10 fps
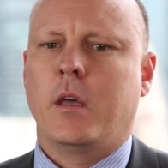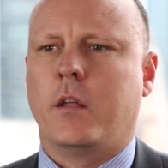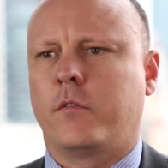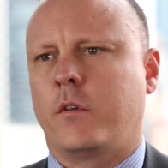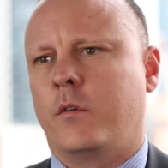
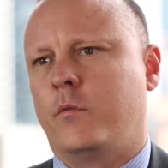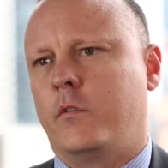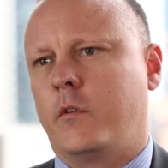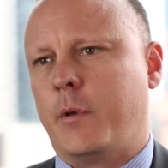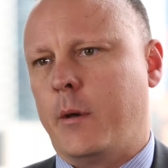And so
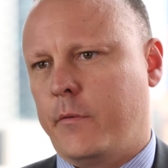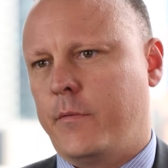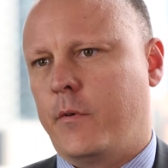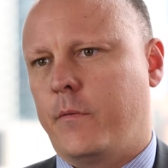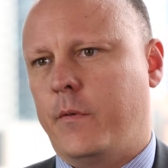Department of
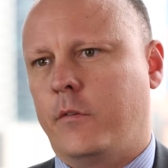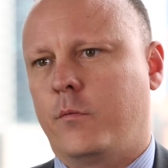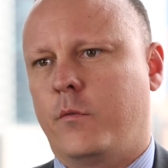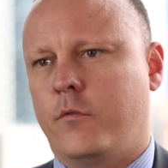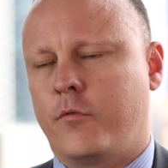Foreign Affairs
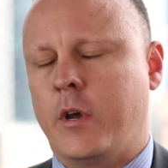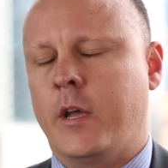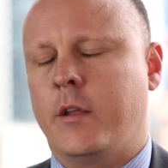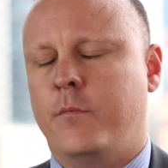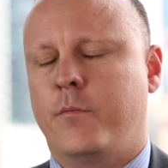and
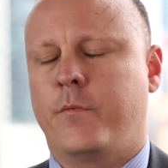Trade,